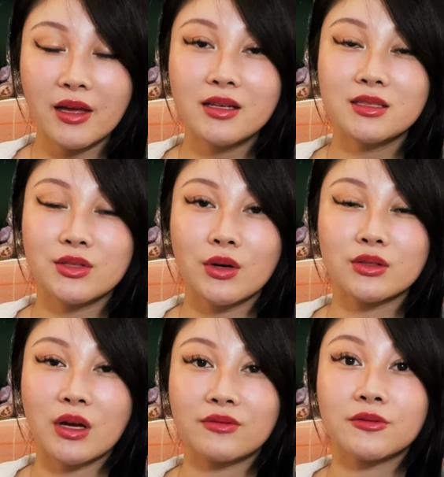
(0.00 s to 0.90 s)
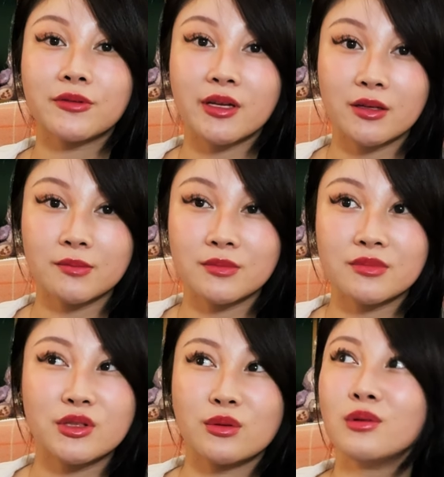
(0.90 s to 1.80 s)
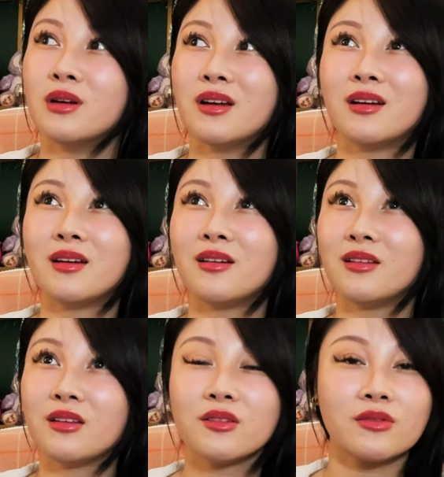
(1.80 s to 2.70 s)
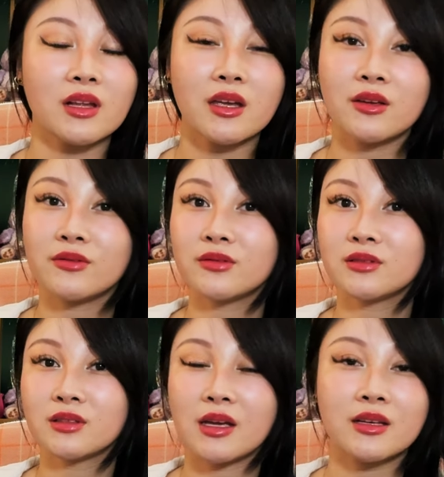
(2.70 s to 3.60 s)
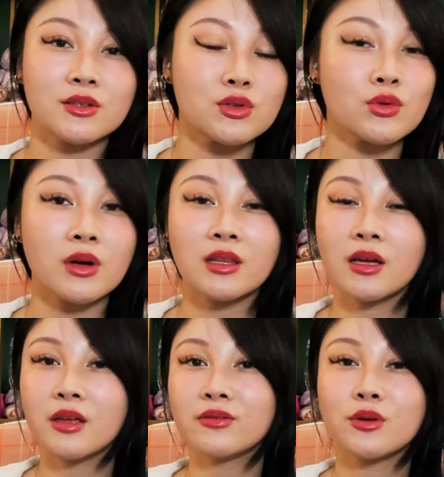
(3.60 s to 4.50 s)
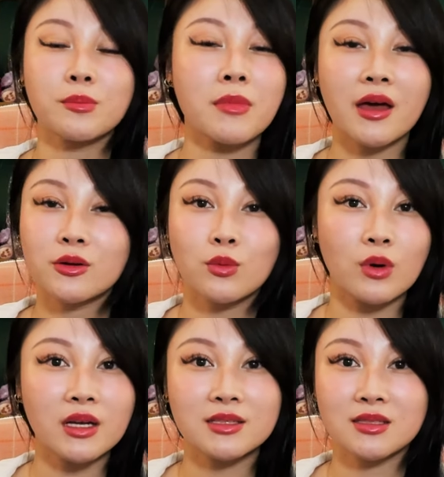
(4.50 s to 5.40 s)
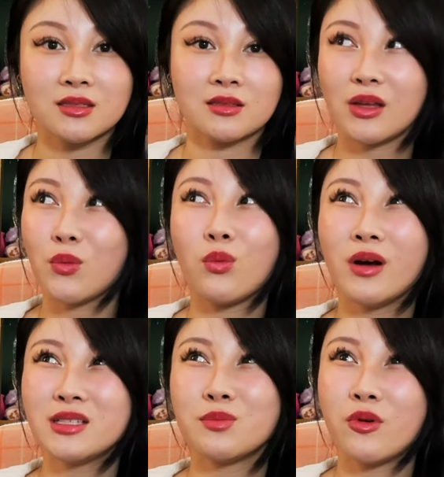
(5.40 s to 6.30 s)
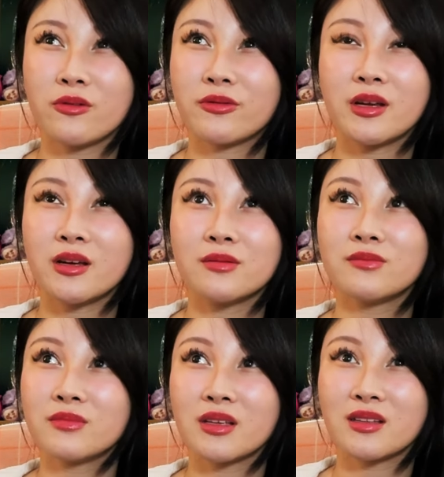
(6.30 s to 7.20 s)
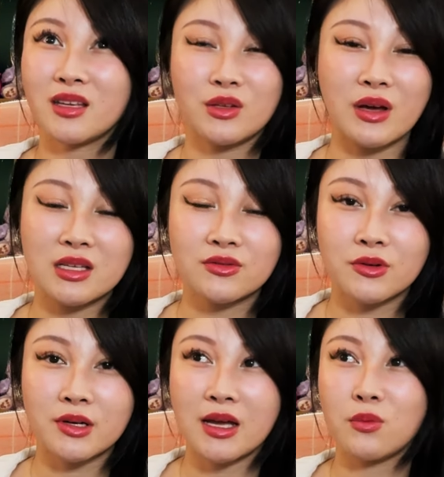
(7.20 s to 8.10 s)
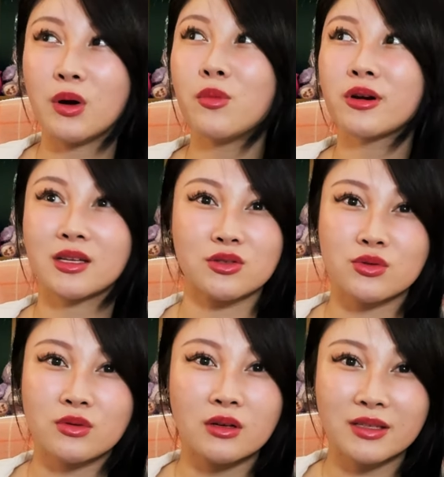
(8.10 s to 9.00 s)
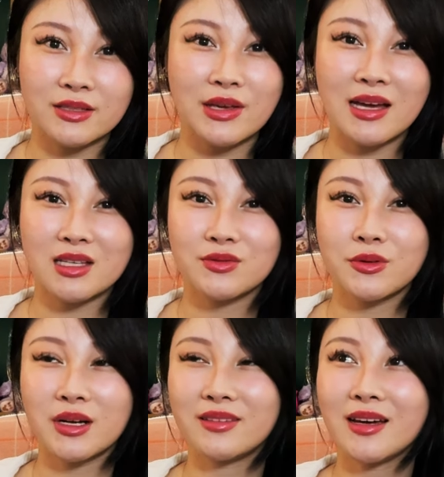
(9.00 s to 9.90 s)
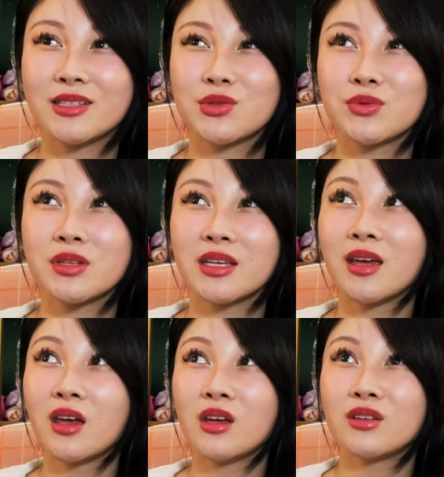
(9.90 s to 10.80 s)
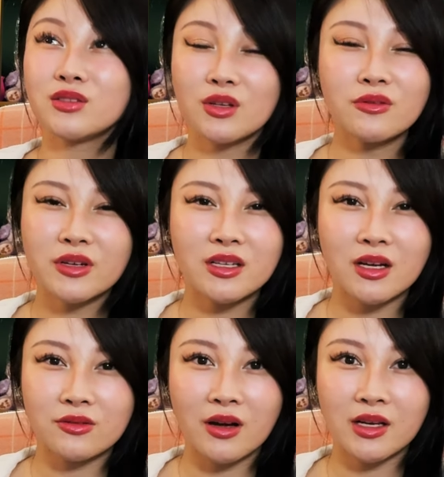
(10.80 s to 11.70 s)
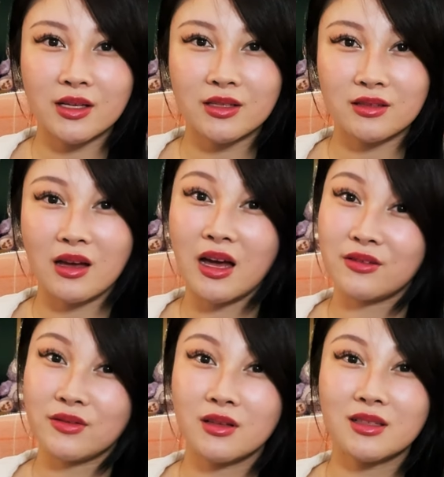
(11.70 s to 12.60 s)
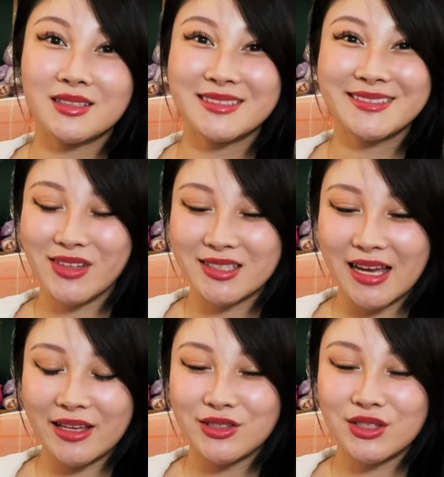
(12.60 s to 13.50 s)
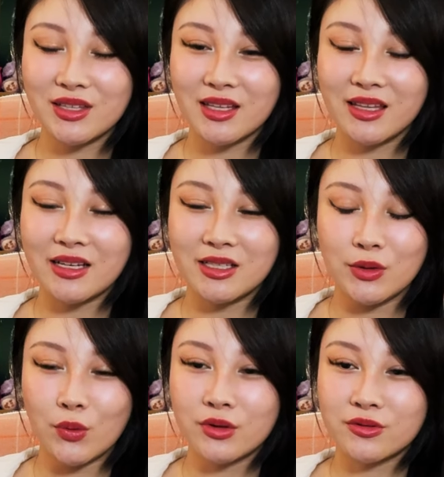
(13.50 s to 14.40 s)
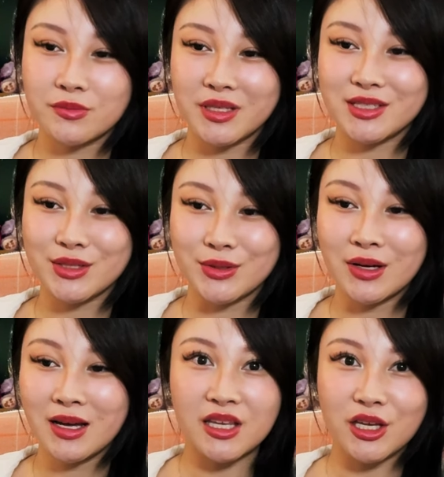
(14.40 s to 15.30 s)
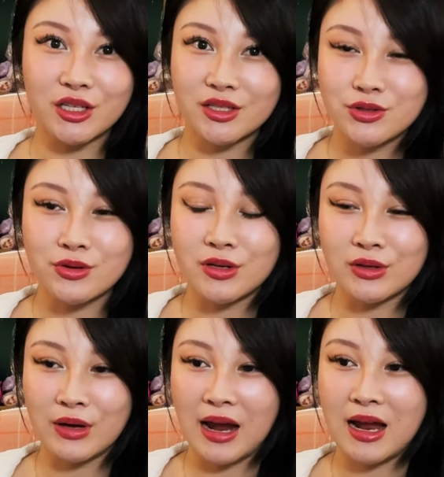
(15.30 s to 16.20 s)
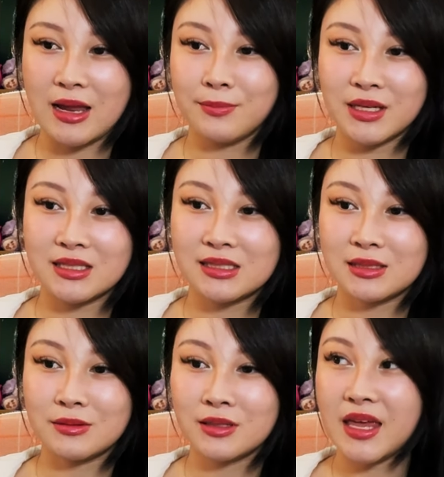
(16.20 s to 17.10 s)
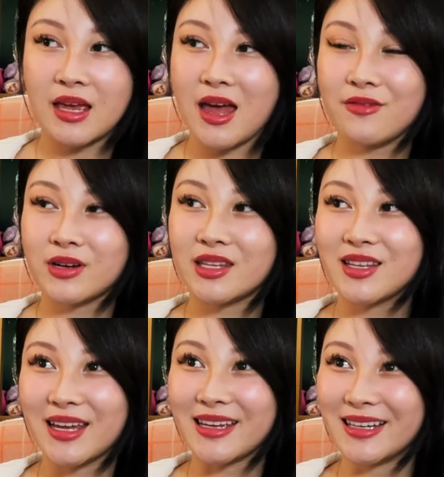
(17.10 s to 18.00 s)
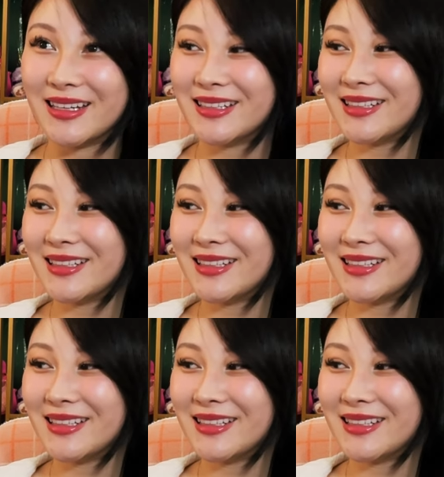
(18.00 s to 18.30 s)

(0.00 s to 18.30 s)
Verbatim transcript: And you also have the freedom to live life and enjoy life no matter what. Like, what more freedom can you ask for? And what more control can you ask for? And that is really so freaking ironic, I feel. Because I used to think that in order for me to be in control, I must make everything